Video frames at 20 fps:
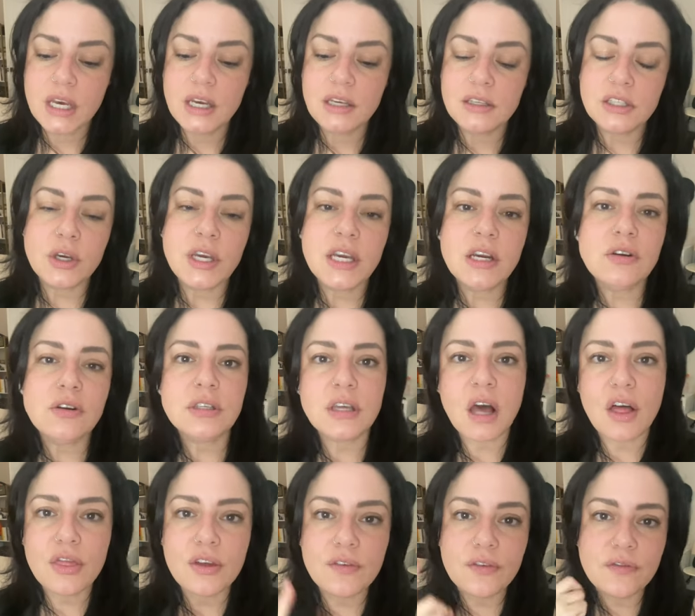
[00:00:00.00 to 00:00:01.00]
So here's
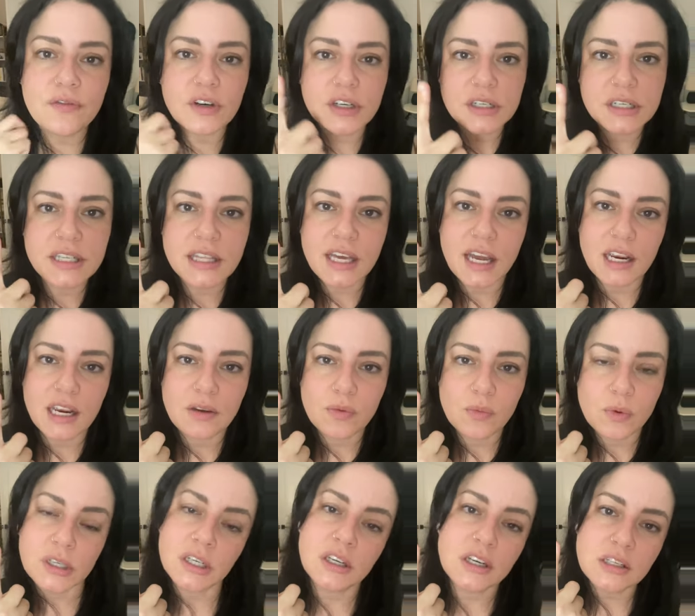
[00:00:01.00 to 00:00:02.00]
the first thing
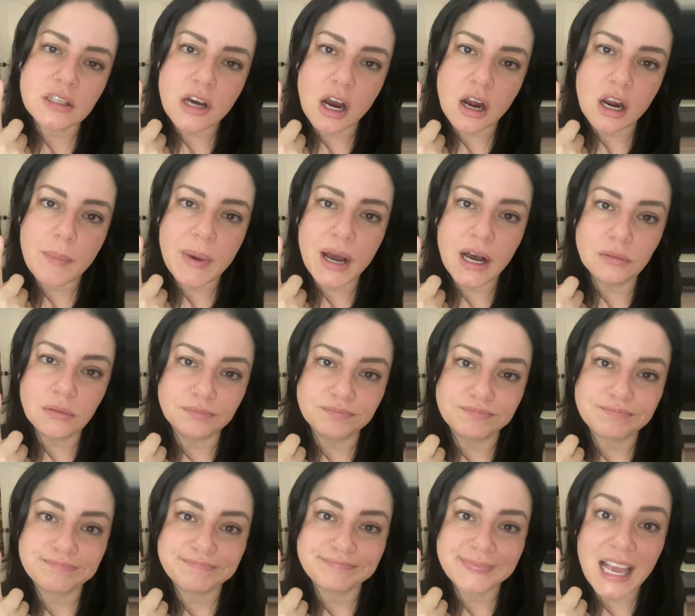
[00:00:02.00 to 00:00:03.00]
we're going to talk about,
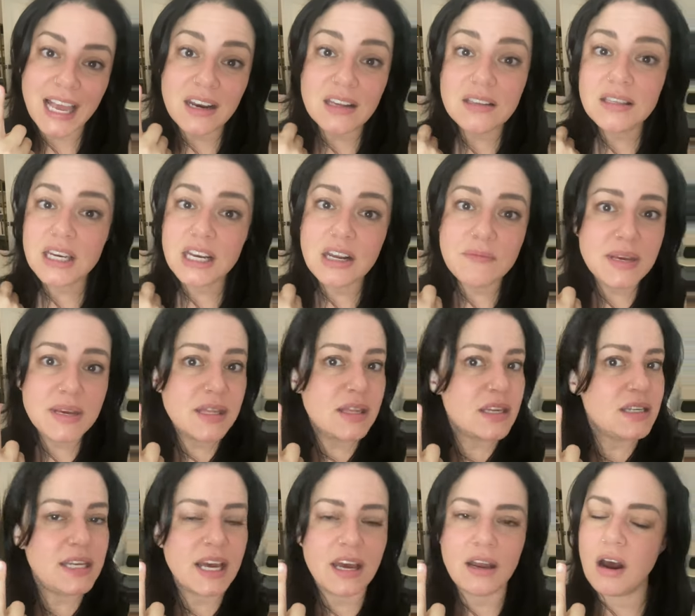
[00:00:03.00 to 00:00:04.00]
and it's going to be the
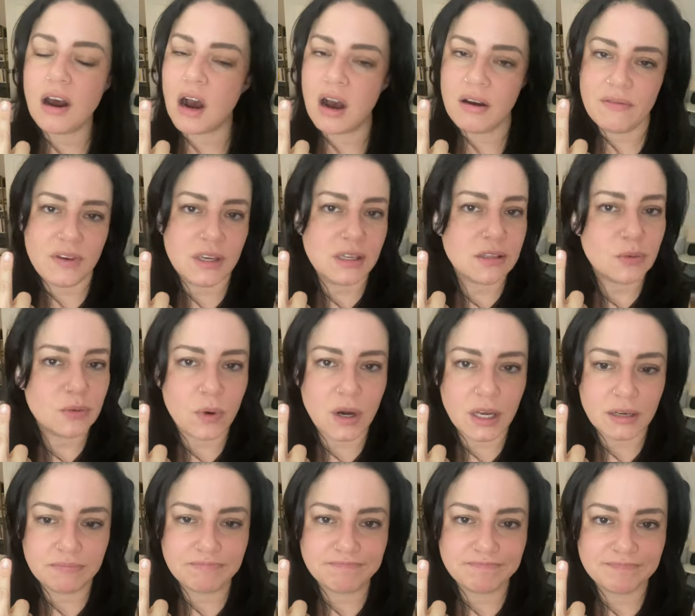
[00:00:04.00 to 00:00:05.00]
dead obvious one.